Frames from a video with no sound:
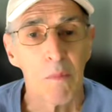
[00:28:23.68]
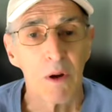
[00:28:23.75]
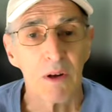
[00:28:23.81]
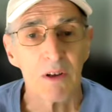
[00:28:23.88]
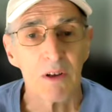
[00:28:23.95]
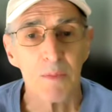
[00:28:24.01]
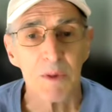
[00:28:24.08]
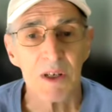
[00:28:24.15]

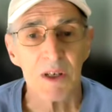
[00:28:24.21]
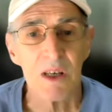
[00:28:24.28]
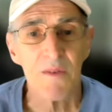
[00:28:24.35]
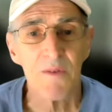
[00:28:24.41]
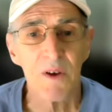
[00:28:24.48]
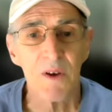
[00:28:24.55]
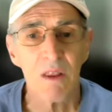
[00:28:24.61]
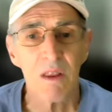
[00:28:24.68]

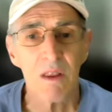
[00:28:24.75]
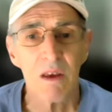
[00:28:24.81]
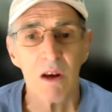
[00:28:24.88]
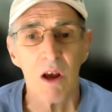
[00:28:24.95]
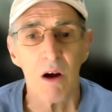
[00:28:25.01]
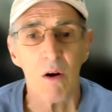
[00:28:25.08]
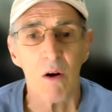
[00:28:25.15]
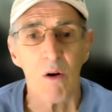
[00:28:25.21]
specifically,
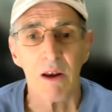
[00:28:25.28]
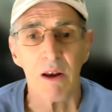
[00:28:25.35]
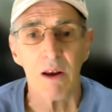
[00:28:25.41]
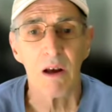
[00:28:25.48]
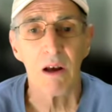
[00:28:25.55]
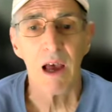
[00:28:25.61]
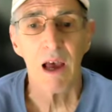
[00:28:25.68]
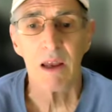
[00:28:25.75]
no,
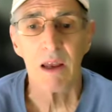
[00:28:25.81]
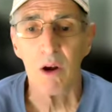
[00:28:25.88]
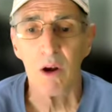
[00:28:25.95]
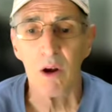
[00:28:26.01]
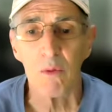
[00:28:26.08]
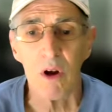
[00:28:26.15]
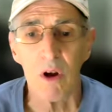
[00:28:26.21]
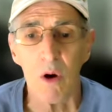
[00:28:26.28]
I
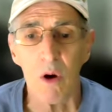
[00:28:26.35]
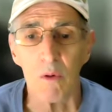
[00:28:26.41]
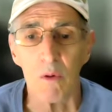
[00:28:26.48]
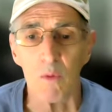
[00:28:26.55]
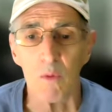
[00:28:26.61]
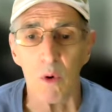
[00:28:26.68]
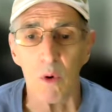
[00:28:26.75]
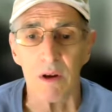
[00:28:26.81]
don't know of
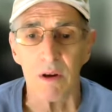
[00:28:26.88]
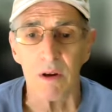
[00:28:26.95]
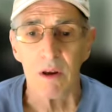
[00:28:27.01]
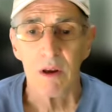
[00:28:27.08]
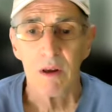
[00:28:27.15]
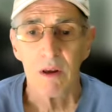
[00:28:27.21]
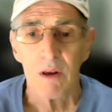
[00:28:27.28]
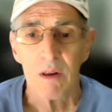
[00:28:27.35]
one
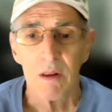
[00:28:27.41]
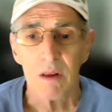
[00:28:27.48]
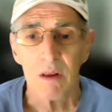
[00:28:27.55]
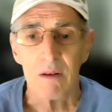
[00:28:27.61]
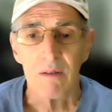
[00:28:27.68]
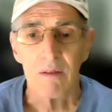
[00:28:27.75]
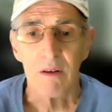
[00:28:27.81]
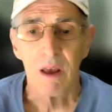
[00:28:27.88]

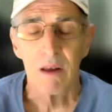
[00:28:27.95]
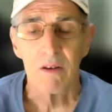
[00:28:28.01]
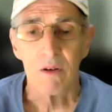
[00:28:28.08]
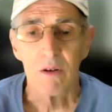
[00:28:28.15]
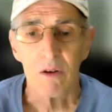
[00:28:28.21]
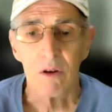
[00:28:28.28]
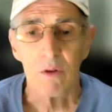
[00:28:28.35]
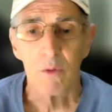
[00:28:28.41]
that says
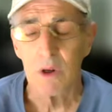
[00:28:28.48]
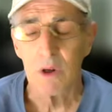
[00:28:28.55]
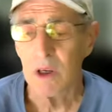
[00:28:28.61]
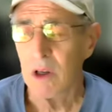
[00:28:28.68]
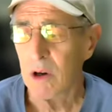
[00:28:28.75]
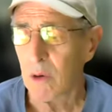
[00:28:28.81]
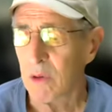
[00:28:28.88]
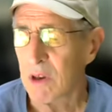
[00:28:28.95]
what,
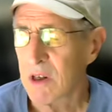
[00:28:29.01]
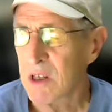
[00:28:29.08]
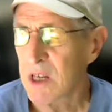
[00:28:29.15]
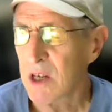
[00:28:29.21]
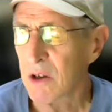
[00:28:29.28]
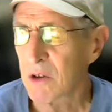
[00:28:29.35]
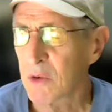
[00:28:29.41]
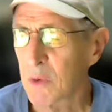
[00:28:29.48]
that
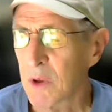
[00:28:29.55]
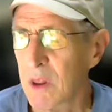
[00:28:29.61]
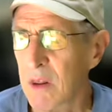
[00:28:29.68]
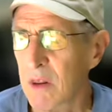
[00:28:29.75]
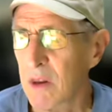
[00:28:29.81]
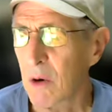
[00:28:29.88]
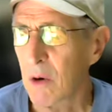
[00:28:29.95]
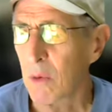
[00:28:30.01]
deals with,
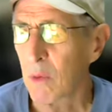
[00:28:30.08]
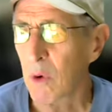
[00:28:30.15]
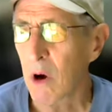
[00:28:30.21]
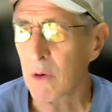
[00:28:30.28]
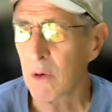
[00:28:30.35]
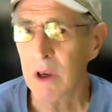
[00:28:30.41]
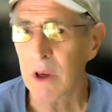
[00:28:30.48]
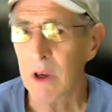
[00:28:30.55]
well,
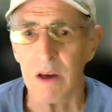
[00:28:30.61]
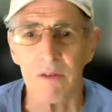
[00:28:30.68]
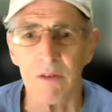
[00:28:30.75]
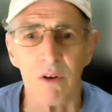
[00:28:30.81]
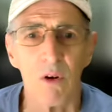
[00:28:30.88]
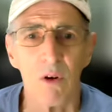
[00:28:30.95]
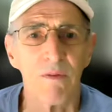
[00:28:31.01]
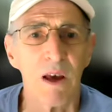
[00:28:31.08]
okay, so
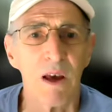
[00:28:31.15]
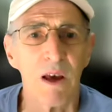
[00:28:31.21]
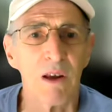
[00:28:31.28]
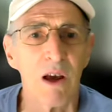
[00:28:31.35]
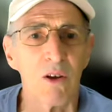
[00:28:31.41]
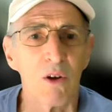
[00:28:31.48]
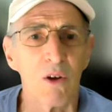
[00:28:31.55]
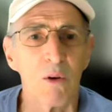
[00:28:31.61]
you found
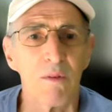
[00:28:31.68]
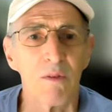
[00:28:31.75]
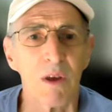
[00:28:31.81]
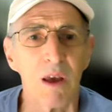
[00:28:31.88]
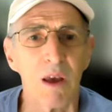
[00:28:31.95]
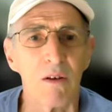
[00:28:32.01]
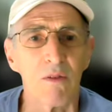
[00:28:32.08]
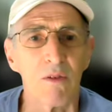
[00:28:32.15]
out you have
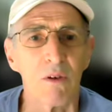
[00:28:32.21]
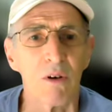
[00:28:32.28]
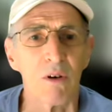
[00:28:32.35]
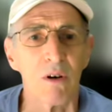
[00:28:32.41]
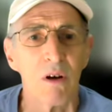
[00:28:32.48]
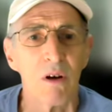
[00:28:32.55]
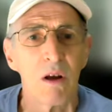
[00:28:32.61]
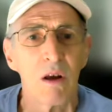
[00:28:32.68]

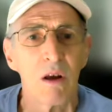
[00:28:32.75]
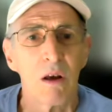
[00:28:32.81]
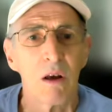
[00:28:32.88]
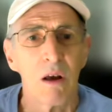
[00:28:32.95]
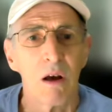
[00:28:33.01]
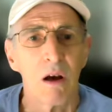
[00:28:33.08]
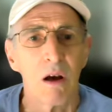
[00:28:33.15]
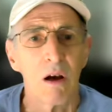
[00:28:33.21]
cancer.
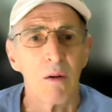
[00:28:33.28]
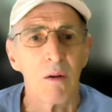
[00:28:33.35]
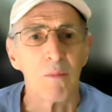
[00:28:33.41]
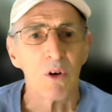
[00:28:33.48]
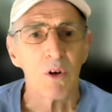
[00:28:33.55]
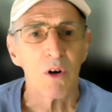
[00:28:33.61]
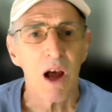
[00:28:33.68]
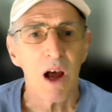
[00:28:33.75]

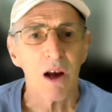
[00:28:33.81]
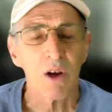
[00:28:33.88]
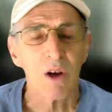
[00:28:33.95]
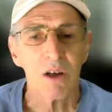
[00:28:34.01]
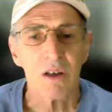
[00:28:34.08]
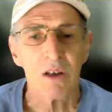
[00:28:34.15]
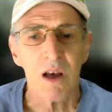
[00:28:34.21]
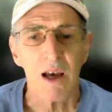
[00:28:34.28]
You're not going
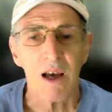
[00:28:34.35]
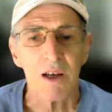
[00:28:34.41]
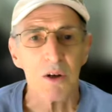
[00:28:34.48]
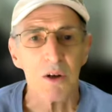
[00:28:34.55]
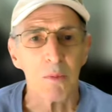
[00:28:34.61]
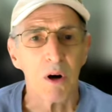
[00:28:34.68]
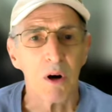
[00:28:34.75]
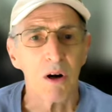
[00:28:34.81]
to die
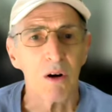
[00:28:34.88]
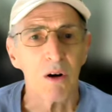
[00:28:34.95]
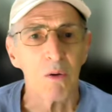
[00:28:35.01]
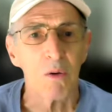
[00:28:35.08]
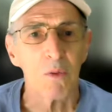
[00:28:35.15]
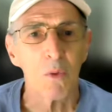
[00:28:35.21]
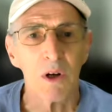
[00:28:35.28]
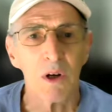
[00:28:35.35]

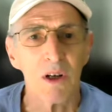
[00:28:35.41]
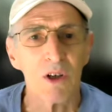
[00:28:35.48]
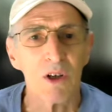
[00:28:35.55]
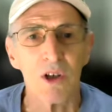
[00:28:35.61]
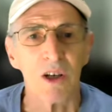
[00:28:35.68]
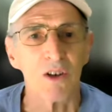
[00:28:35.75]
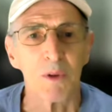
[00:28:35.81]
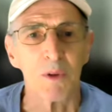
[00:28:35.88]
tomorrow. What
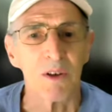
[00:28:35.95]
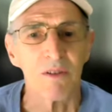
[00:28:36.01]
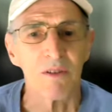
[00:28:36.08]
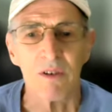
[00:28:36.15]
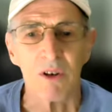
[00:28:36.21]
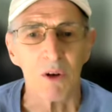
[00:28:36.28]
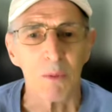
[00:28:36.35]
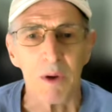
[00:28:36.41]
adjustments
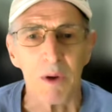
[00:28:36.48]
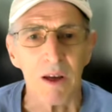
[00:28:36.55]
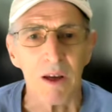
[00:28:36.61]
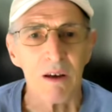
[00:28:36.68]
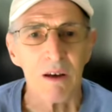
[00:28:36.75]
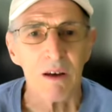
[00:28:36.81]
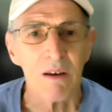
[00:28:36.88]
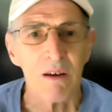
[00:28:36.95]
do you
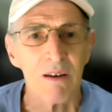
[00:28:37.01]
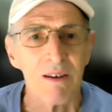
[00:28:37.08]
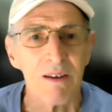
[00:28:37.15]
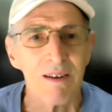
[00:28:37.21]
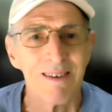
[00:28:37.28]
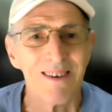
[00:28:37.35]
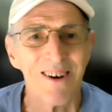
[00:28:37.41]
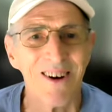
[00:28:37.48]
make?
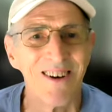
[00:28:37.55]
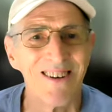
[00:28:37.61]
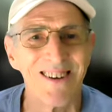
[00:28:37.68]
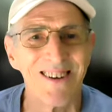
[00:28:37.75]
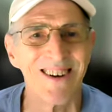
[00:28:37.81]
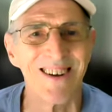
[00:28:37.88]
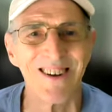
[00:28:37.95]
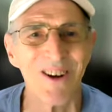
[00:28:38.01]

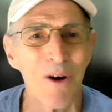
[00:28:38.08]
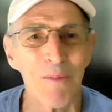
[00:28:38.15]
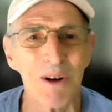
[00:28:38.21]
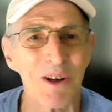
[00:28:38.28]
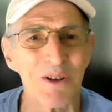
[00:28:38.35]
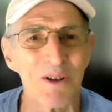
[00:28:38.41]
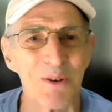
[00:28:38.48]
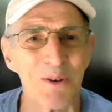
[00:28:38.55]

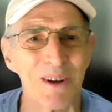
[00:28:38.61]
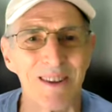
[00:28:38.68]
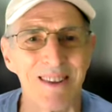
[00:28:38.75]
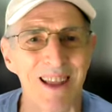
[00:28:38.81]
Nobody's written.